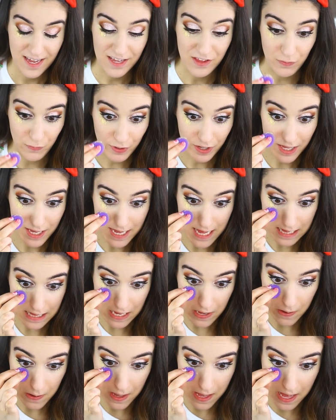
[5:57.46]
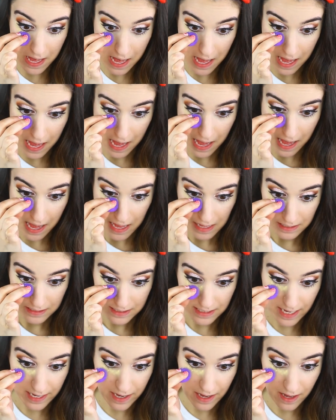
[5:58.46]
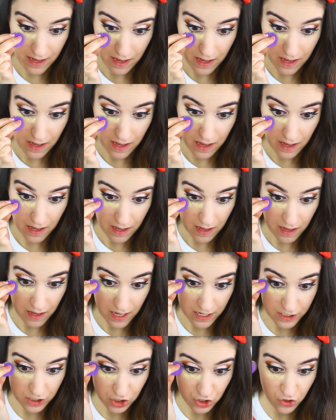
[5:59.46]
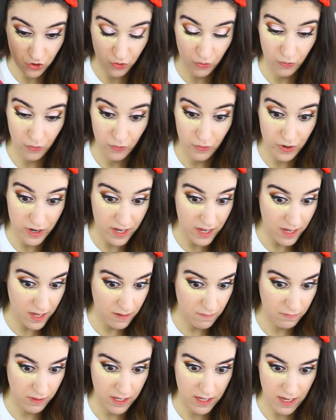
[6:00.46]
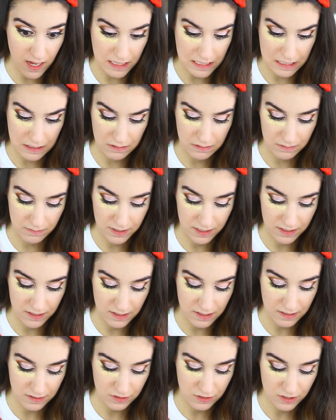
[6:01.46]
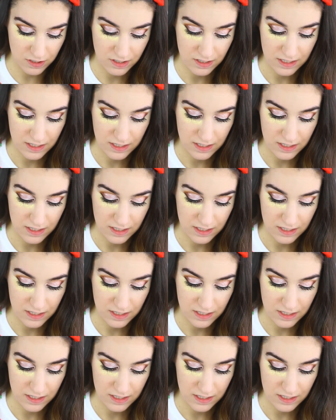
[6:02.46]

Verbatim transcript: It's really yellow. It's like extremely yellow. Oh my gosh.